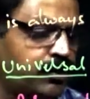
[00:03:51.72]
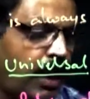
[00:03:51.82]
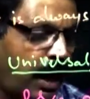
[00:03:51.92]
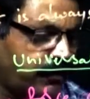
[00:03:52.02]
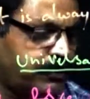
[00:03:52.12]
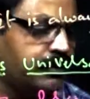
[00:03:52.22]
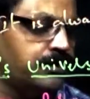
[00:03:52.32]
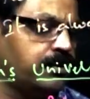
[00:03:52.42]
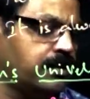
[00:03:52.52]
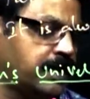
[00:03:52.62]
you have
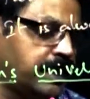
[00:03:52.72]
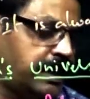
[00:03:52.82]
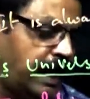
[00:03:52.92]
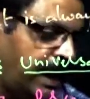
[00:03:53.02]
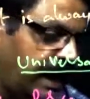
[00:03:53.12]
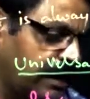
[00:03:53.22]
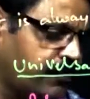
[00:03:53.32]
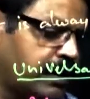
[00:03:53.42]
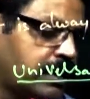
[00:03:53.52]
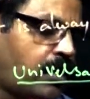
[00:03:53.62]
to
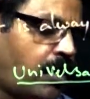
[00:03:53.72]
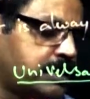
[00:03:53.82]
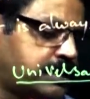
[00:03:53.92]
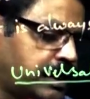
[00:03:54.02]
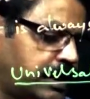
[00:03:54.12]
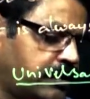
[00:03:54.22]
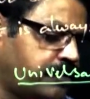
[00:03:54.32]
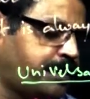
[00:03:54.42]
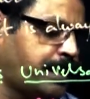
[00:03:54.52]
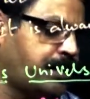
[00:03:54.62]
take one constant
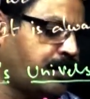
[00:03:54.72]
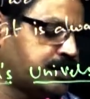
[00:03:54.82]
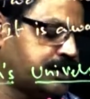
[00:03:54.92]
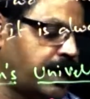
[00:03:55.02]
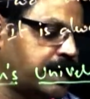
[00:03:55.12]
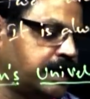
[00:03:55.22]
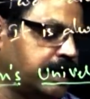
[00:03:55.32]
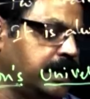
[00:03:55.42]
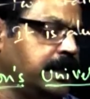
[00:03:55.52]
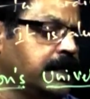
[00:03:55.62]
of
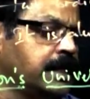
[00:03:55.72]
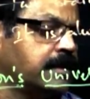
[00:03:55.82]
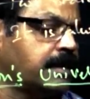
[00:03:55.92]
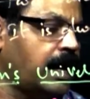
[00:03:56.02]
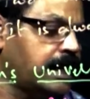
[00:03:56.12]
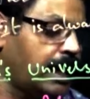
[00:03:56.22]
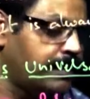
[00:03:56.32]
proportionality that